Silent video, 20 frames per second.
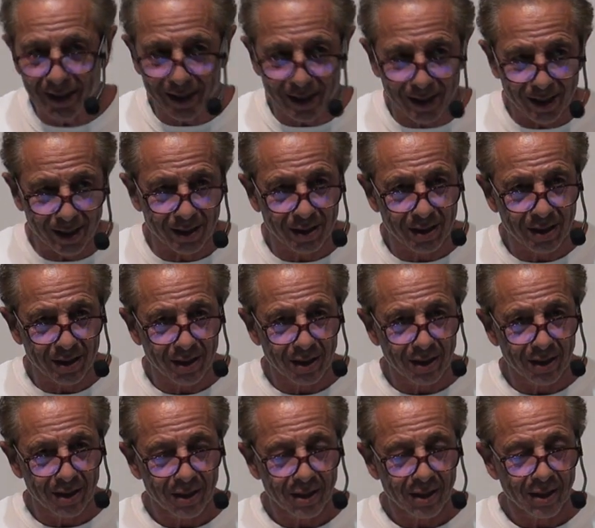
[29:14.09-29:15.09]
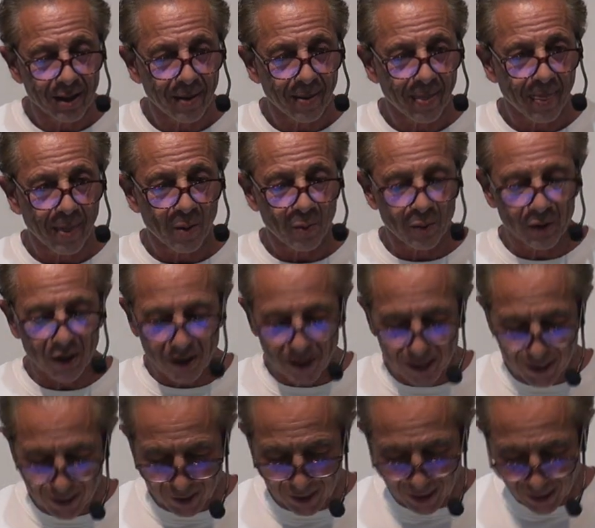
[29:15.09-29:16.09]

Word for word: in the things